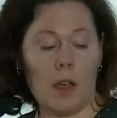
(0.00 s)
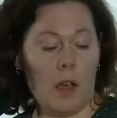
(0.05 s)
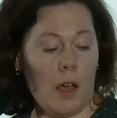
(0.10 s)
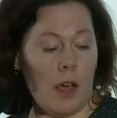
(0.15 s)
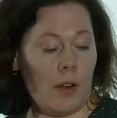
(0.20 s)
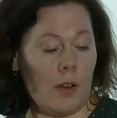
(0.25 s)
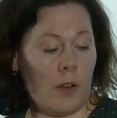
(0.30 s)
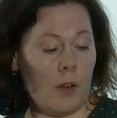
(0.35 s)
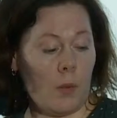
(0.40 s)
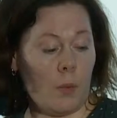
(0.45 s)

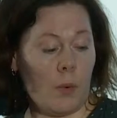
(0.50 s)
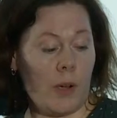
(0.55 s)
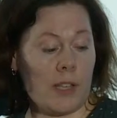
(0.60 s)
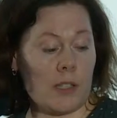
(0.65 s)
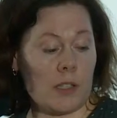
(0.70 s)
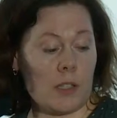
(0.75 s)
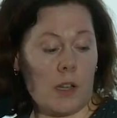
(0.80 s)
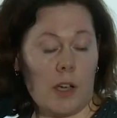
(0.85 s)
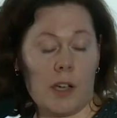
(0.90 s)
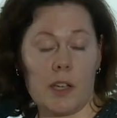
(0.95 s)
And we're
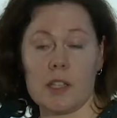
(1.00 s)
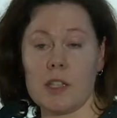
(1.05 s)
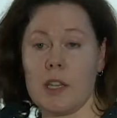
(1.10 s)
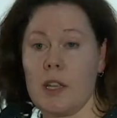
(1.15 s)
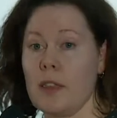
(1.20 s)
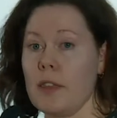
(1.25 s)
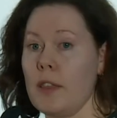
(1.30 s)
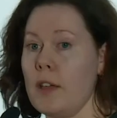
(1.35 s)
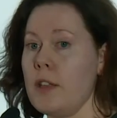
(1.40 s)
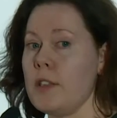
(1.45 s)
delighted
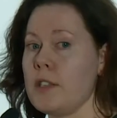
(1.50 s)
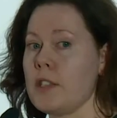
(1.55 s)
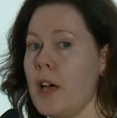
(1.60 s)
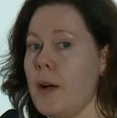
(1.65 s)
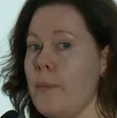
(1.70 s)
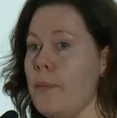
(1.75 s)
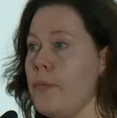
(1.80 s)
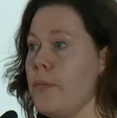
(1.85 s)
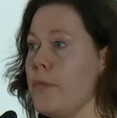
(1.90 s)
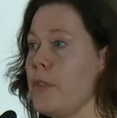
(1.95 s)
that
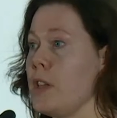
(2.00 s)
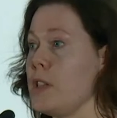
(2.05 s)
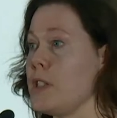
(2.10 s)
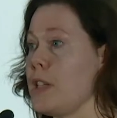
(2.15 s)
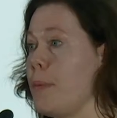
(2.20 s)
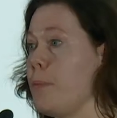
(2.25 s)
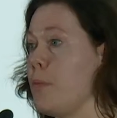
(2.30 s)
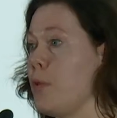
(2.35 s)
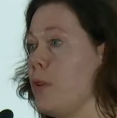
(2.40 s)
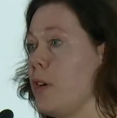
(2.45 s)

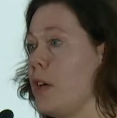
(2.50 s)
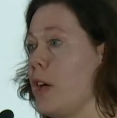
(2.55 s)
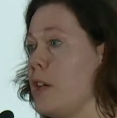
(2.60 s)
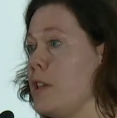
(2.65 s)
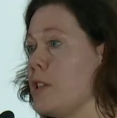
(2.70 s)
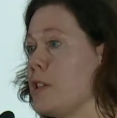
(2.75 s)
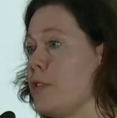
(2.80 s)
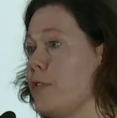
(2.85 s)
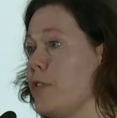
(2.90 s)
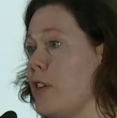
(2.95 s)
DEBRA are going
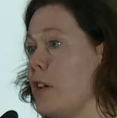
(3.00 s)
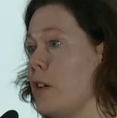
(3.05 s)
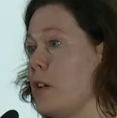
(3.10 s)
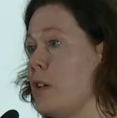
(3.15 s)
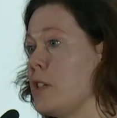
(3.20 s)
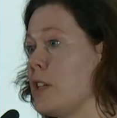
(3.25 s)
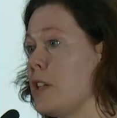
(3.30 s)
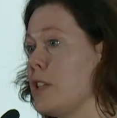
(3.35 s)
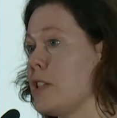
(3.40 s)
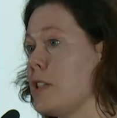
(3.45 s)
to
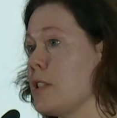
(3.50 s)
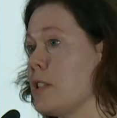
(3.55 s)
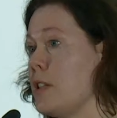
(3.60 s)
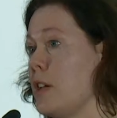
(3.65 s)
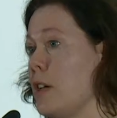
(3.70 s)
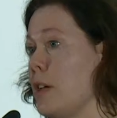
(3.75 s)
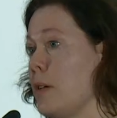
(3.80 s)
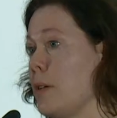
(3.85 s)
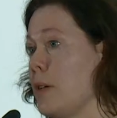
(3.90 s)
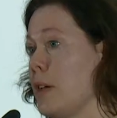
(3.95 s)
fund us
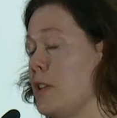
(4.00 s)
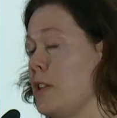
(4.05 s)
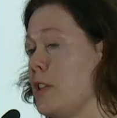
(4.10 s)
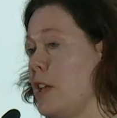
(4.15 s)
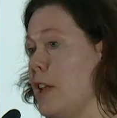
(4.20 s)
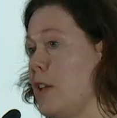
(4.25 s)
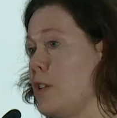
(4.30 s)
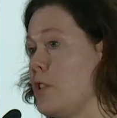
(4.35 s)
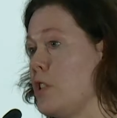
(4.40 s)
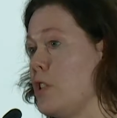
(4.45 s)
to
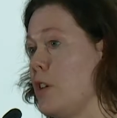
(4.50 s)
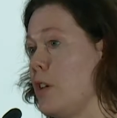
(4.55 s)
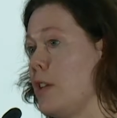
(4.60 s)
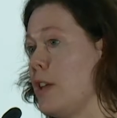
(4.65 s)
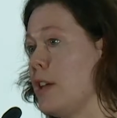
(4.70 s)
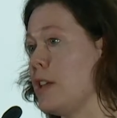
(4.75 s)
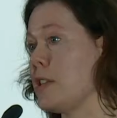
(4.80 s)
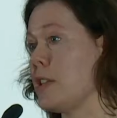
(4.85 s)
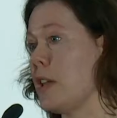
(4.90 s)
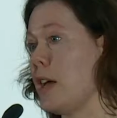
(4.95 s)
continue to do
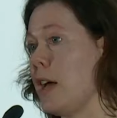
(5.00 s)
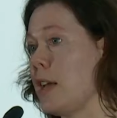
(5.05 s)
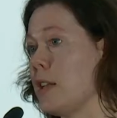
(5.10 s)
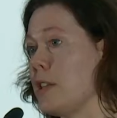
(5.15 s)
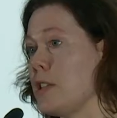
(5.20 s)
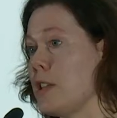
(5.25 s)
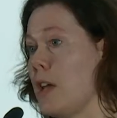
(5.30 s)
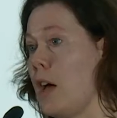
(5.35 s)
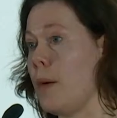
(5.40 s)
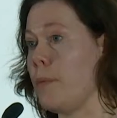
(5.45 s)
this
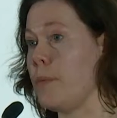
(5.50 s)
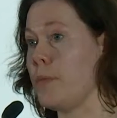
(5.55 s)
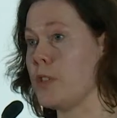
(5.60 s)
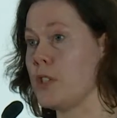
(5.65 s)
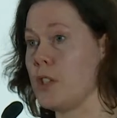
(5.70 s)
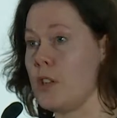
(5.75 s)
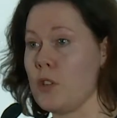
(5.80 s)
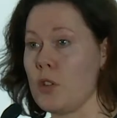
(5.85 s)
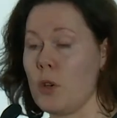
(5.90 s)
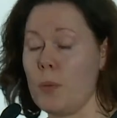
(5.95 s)
at
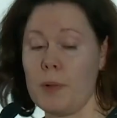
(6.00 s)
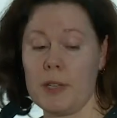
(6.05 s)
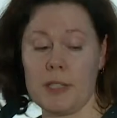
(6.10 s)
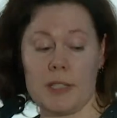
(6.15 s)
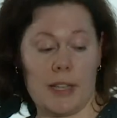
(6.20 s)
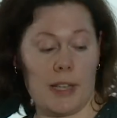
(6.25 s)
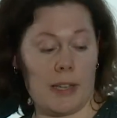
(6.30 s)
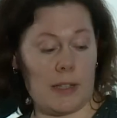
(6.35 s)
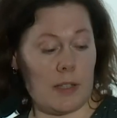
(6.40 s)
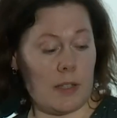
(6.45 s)
St
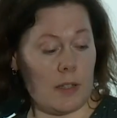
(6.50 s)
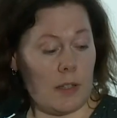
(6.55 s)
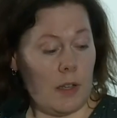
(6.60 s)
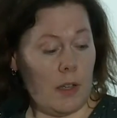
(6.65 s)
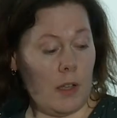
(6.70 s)
Thomas's